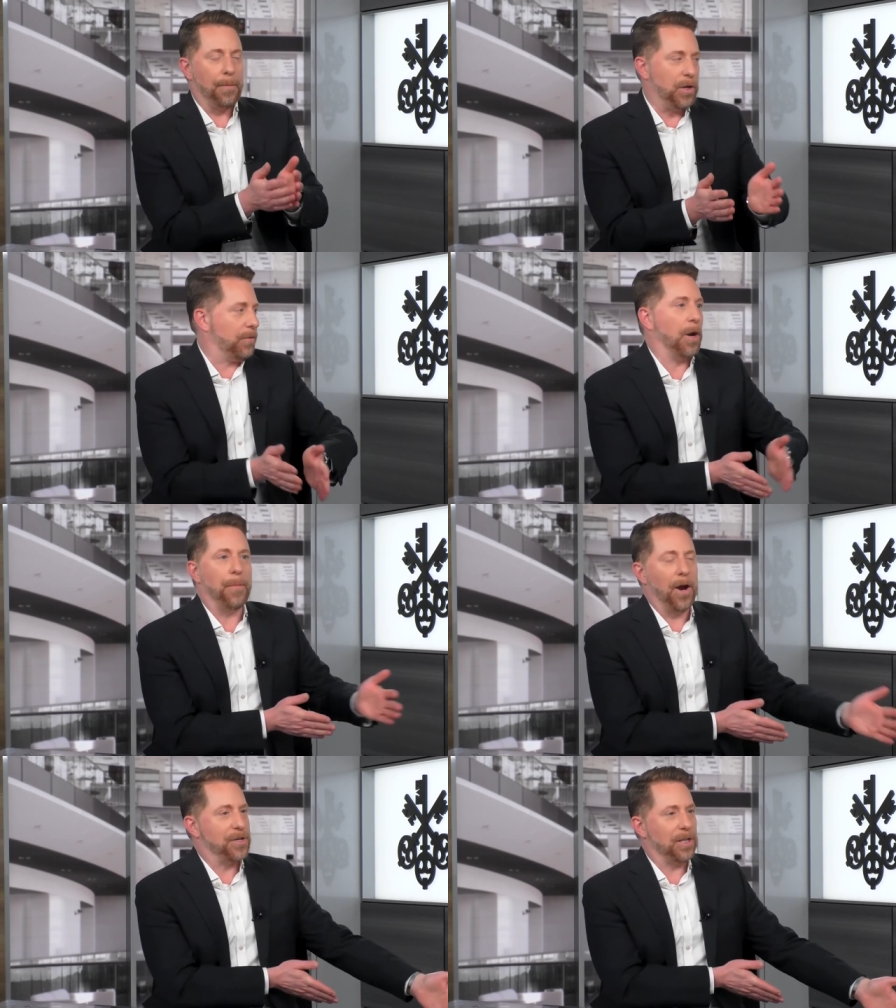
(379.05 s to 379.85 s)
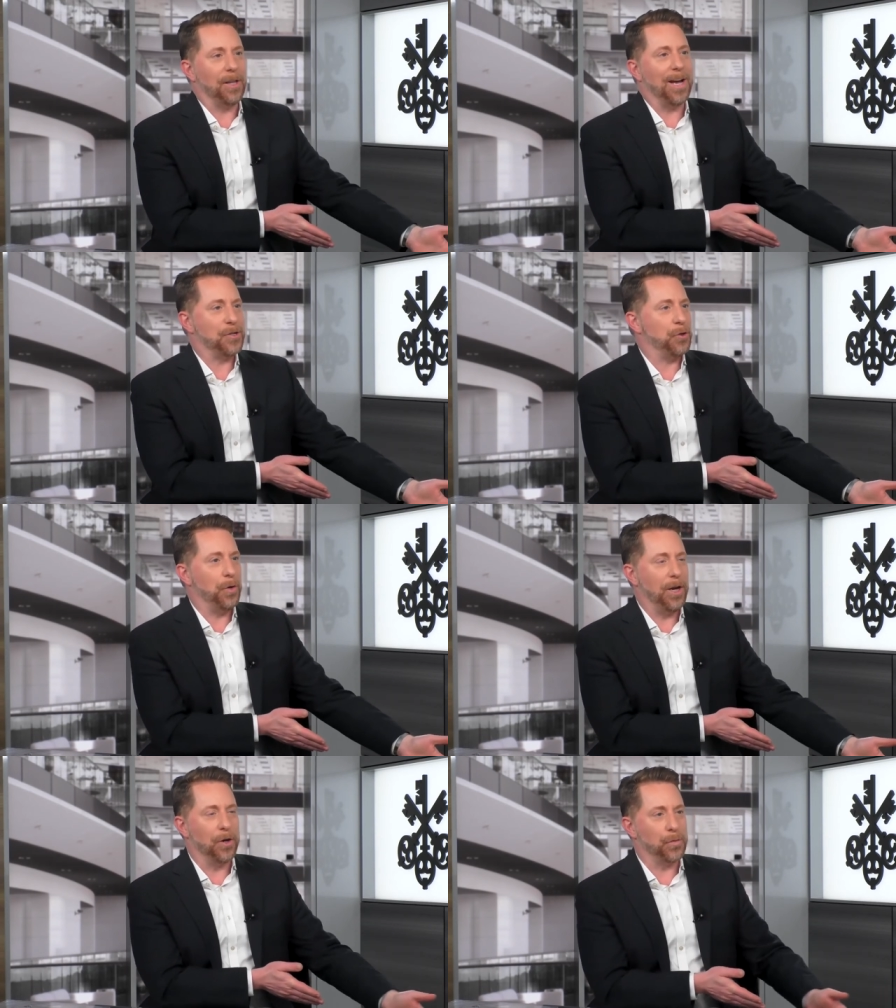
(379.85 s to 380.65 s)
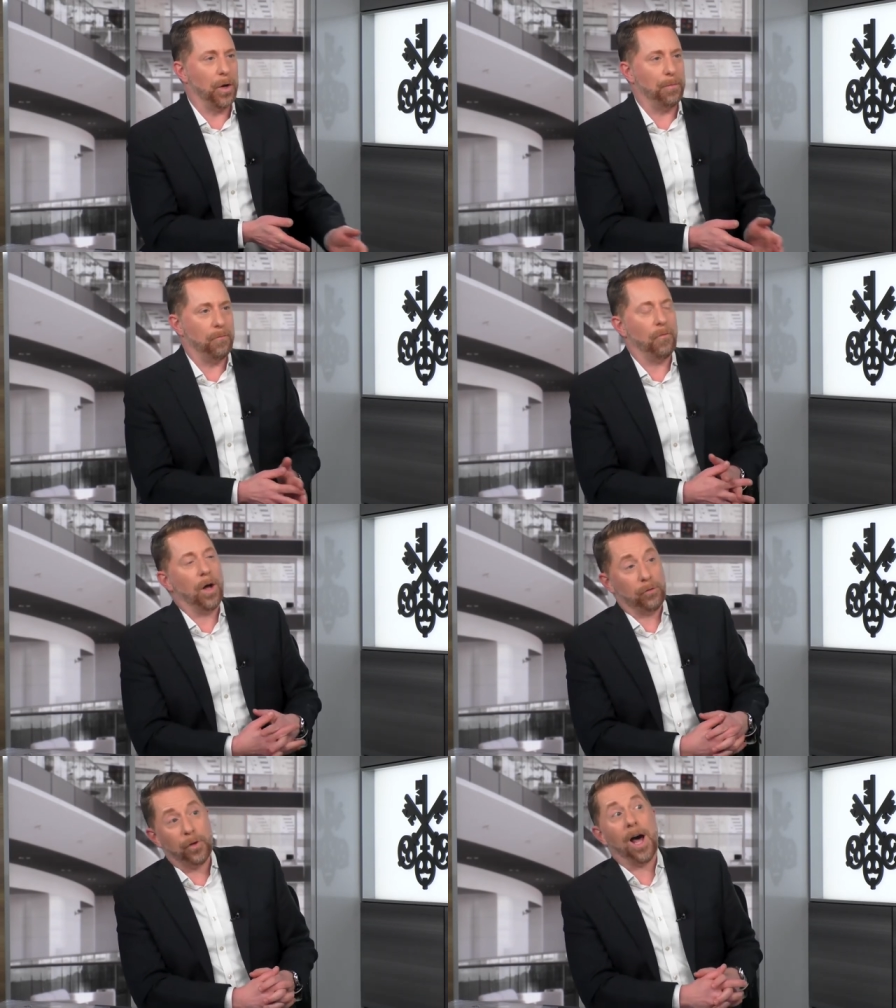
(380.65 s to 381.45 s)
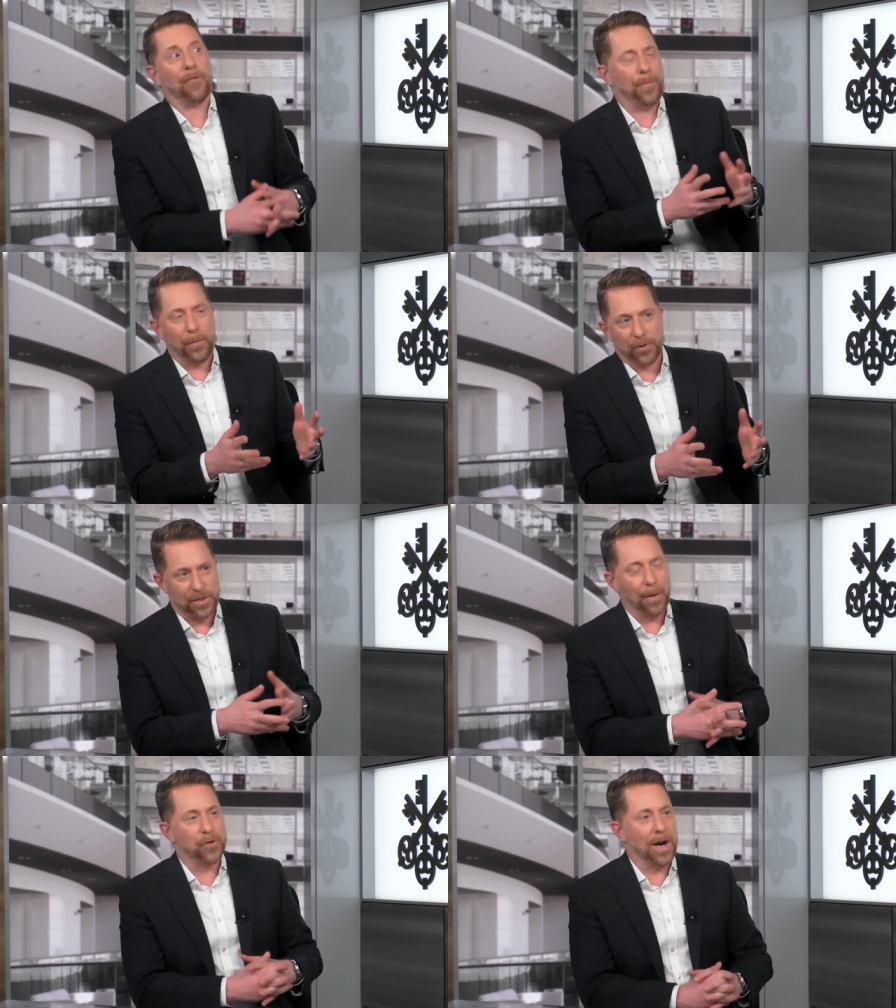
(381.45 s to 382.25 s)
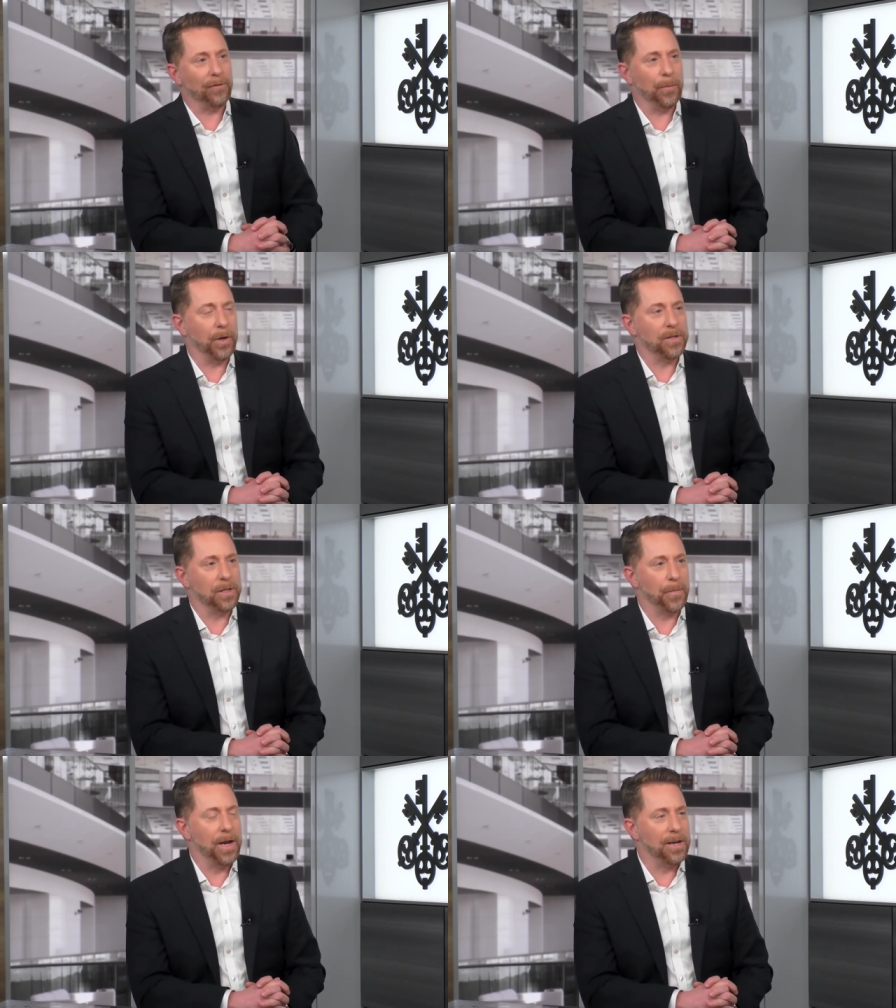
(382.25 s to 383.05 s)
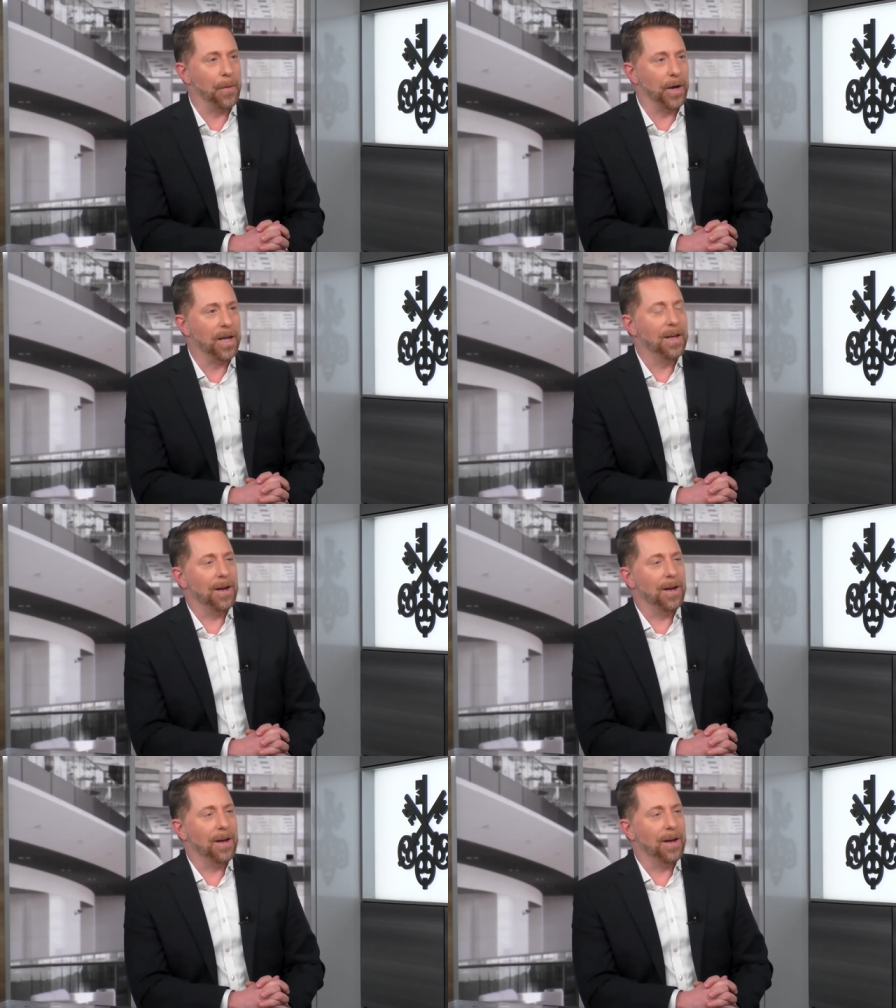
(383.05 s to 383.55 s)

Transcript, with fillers: mean, compared to the last two years when a lot of people stopped traveling because of the pandemic,